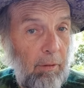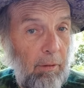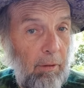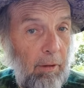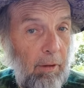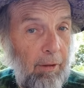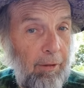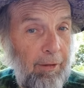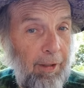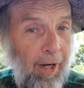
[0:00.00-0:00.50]

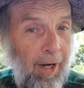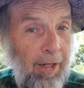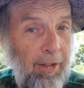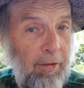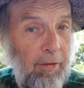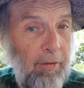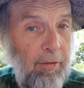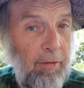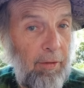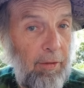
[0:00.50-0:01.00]
are
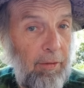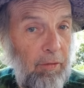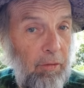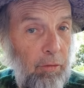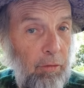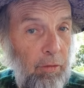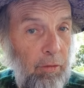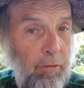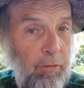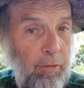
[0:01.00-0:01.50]
guided
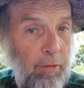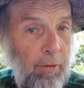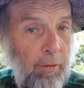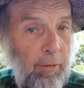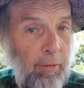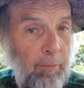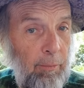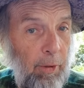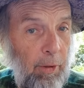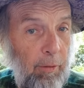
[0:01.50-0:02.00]
into the
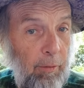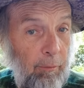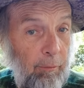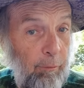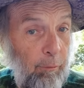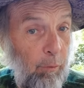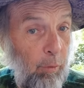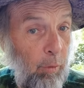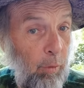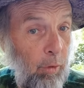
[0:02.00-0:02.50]
interior by the
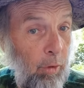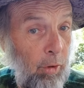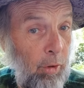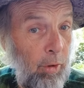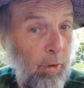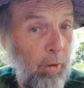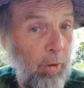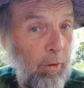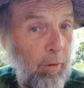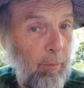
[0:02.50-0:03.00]

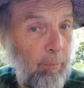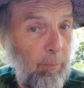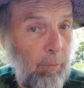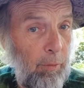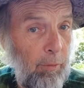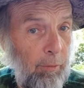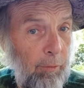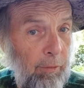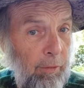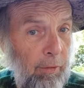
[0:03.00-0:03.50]
four
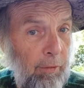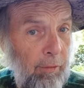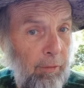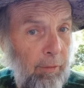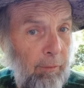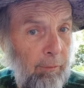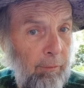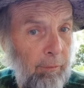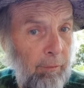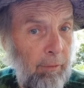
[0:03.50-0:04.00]
muleteers of,